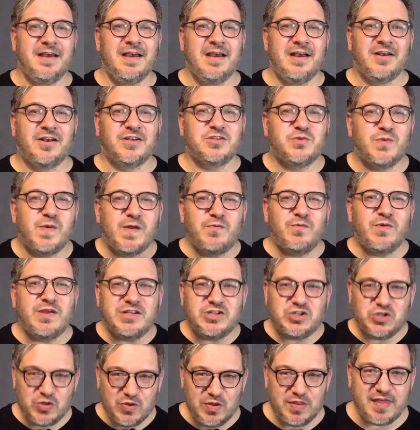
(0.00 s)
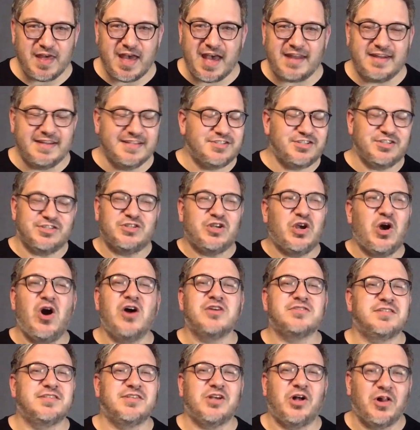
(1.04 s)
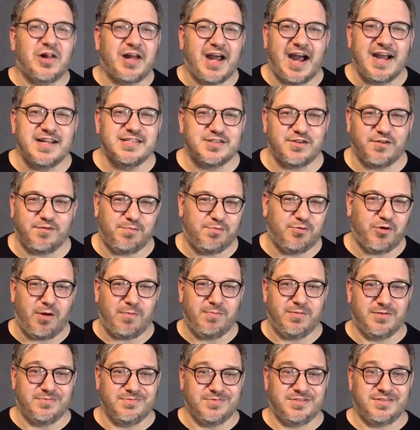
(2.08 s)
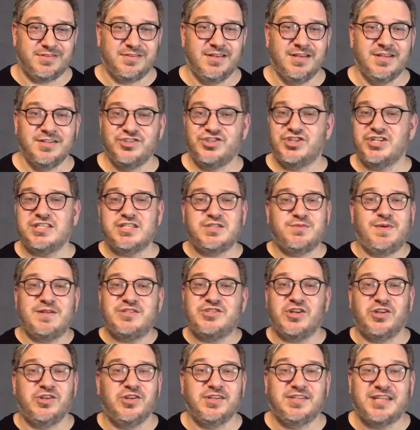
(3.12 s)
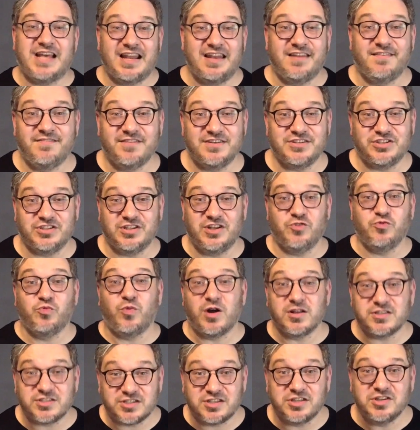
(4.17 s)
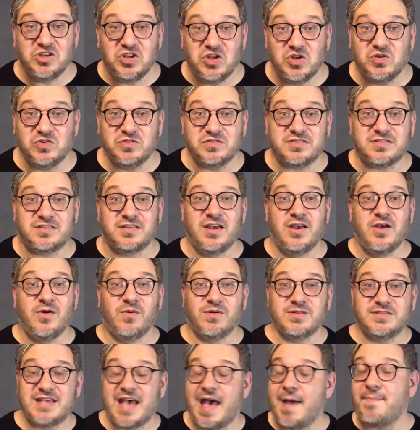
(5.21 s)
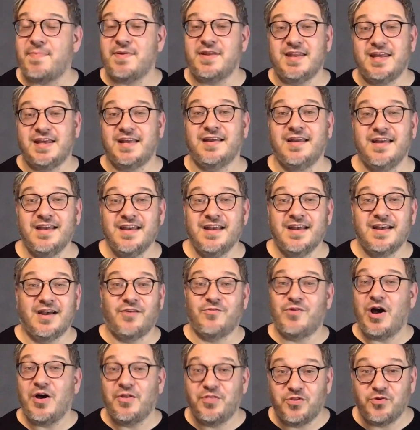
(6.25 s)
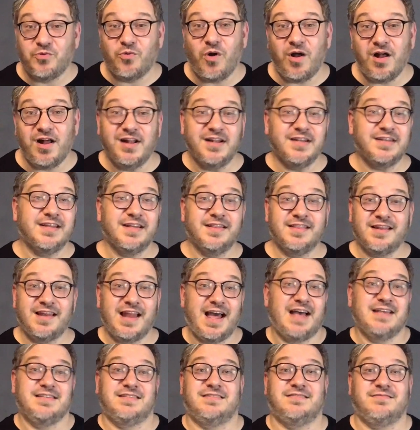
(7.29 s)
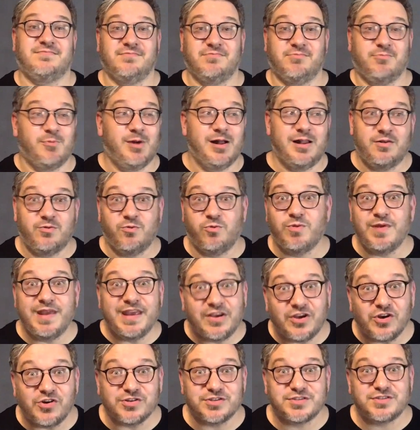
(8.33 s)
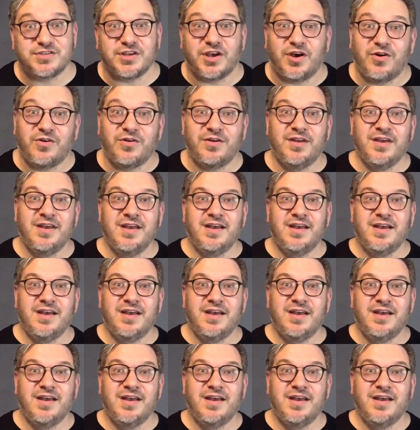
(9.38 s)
Because when we do that, it just causes all kinds of problems. Just switch on your television and watch the news. What's happening around the world in the last, well, week or so.